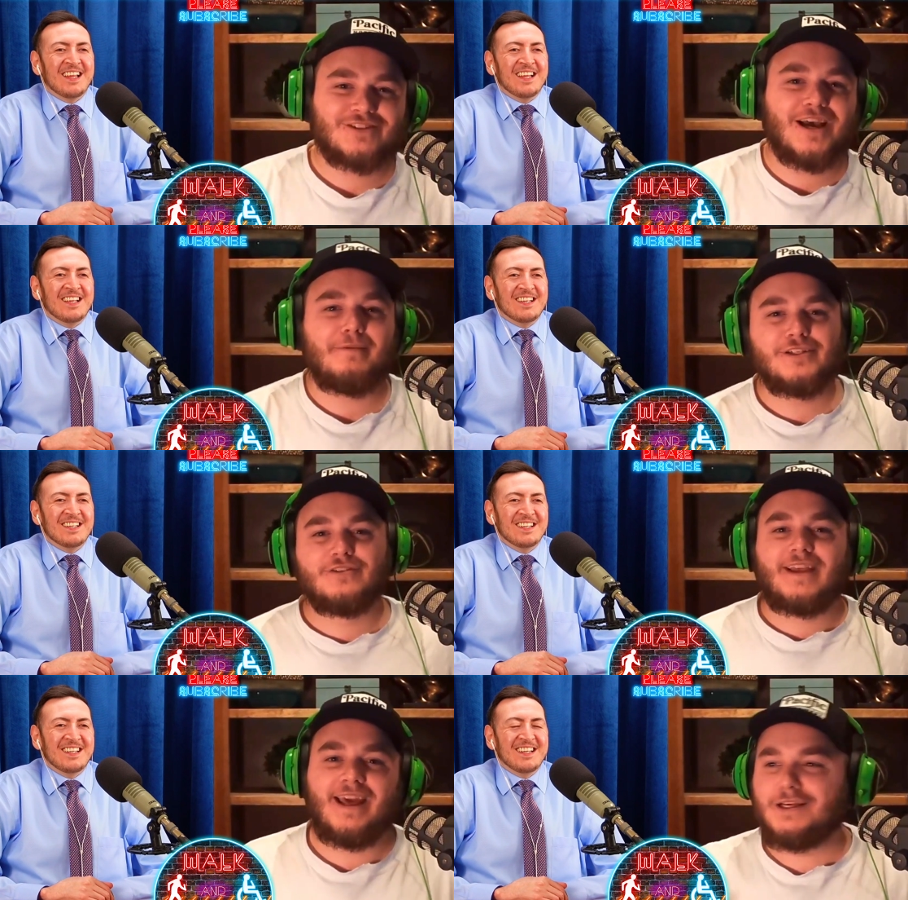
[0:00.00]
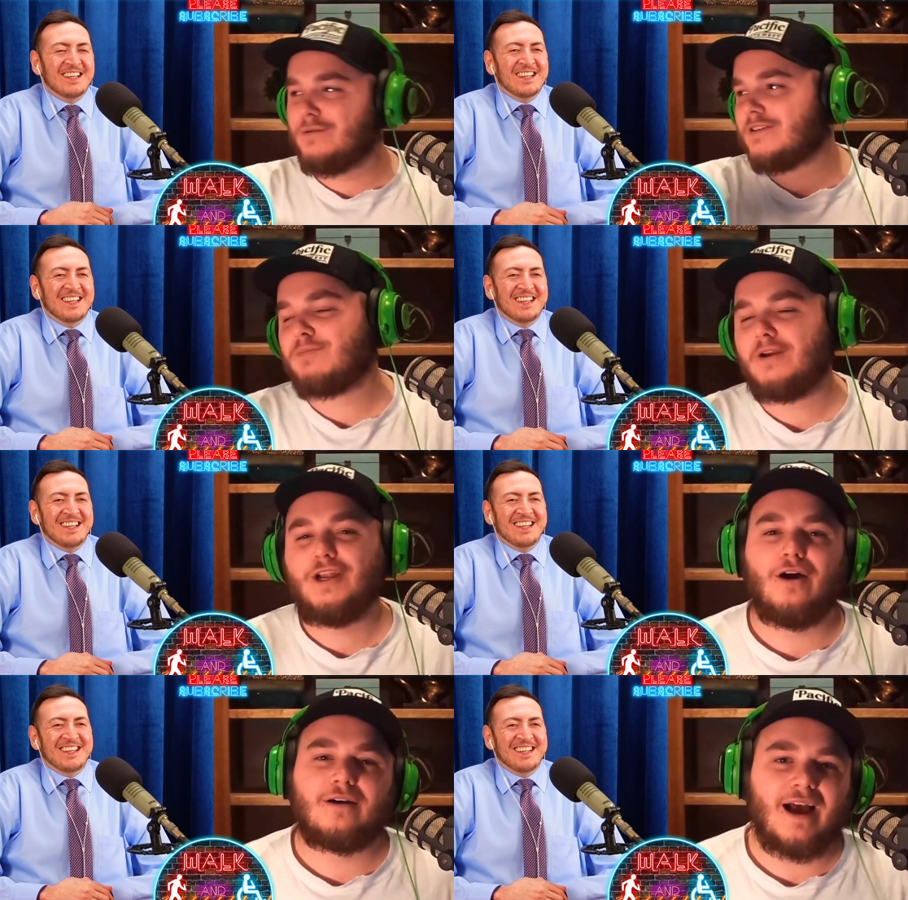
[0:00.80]
Speaker 1: So I bet you Kayleigh was,
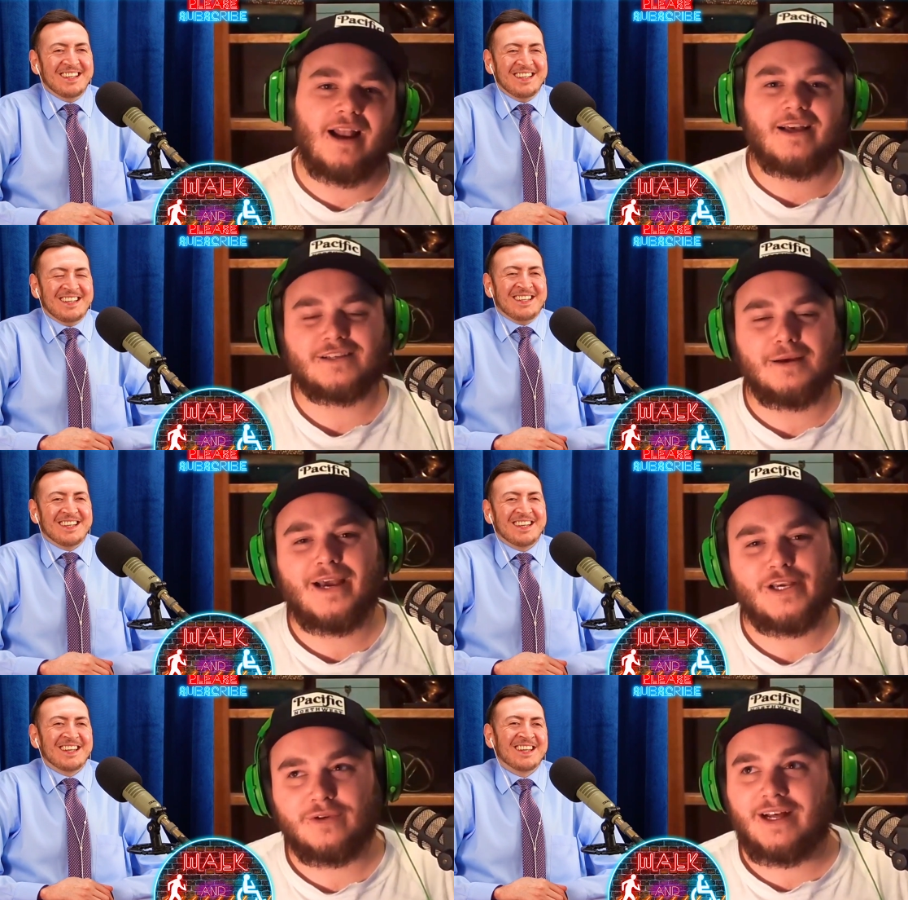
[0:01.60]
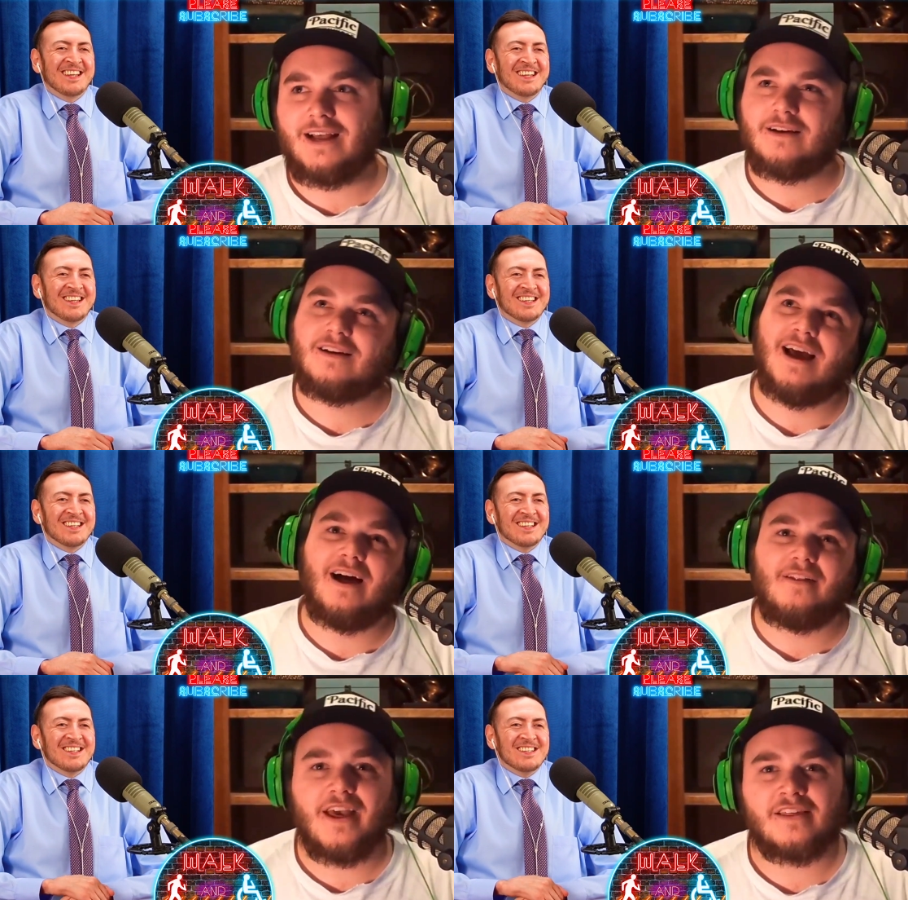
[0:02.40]
you know, kind of like some days we're like,
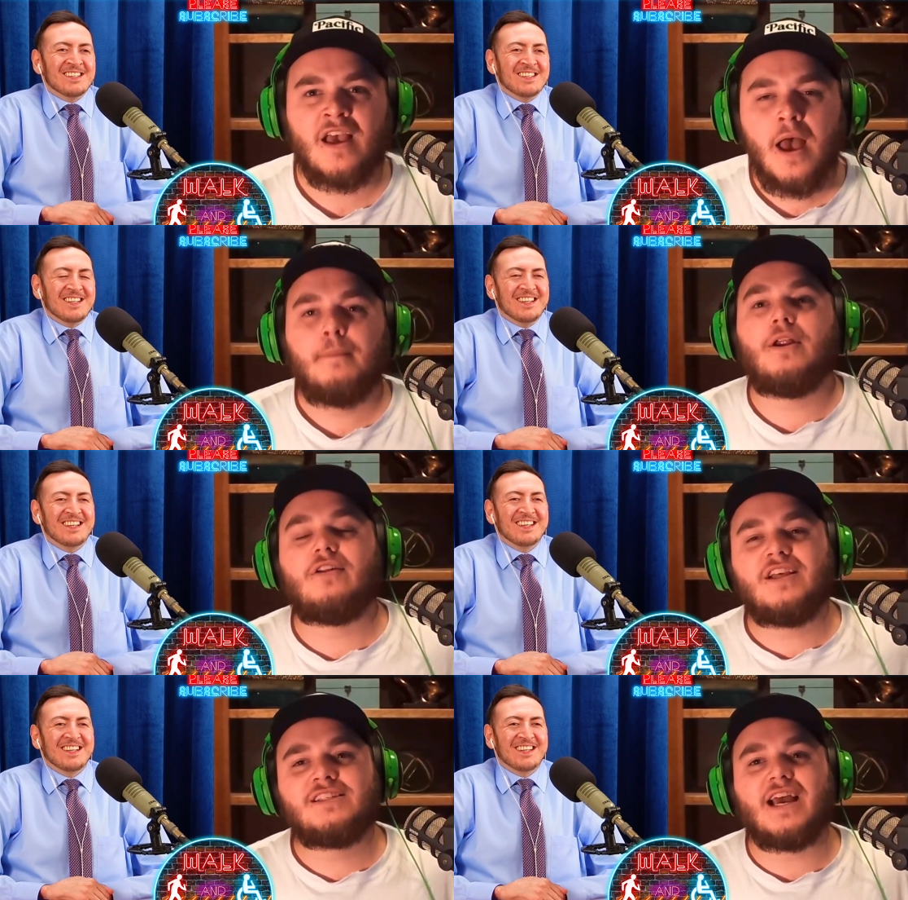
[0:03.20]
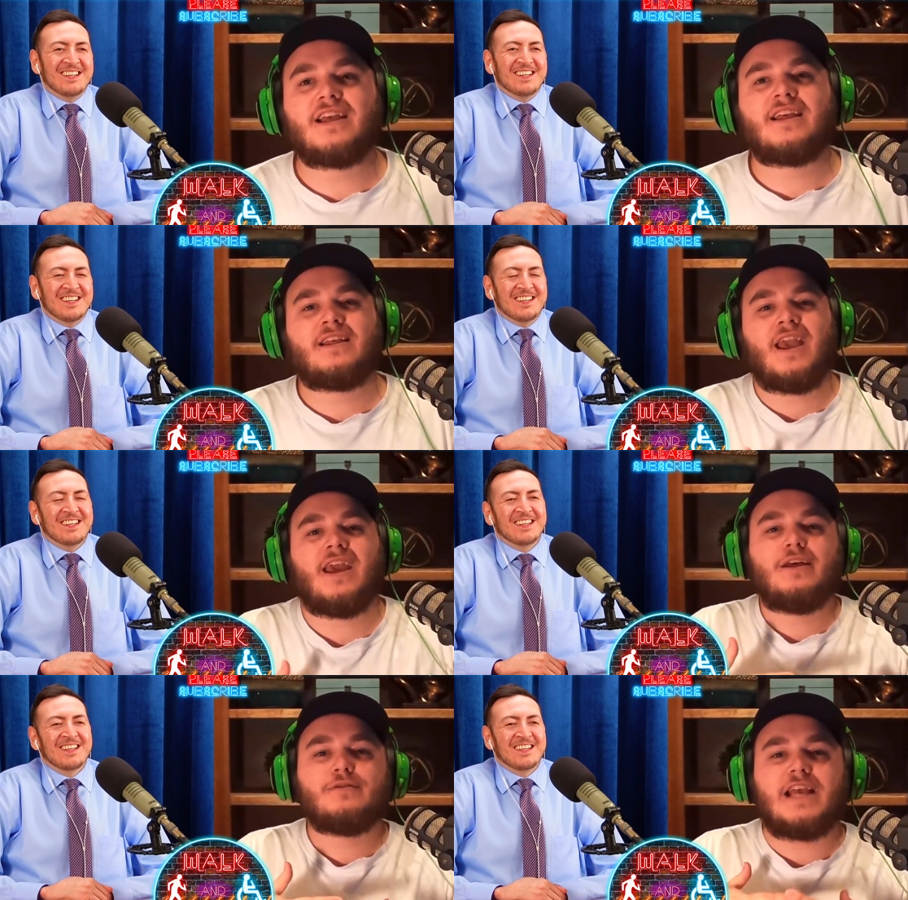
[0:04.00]
"No, this," but no, the thing is like.
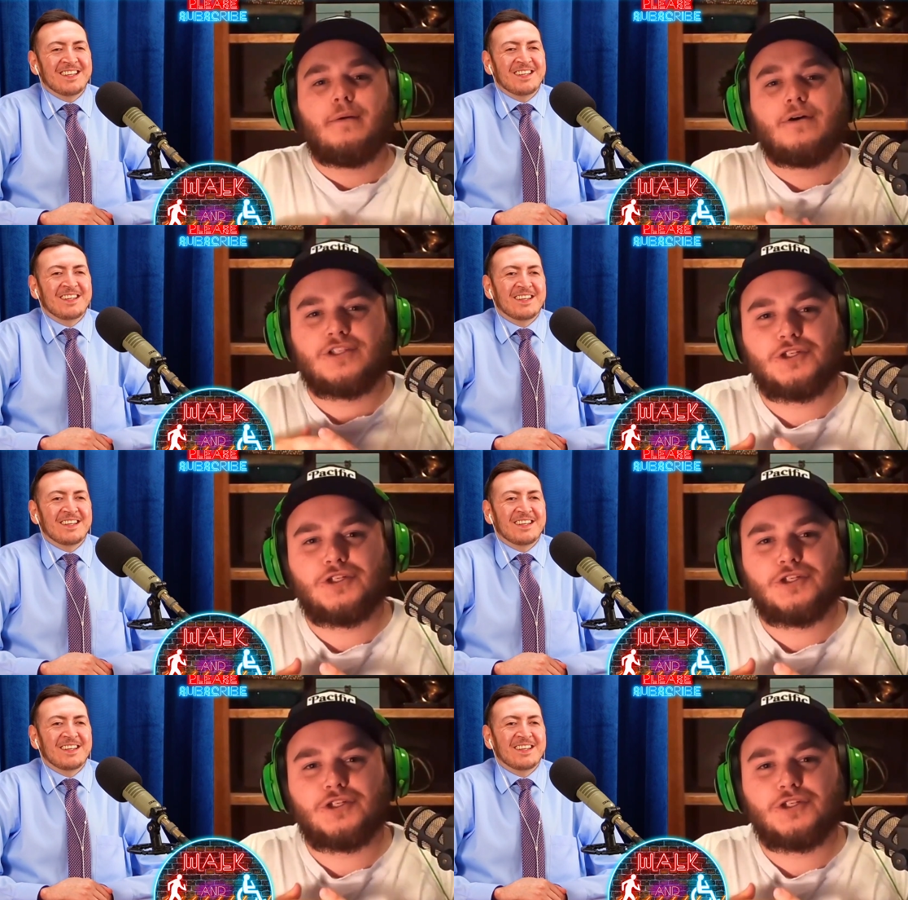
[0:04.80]
Kayleigh was able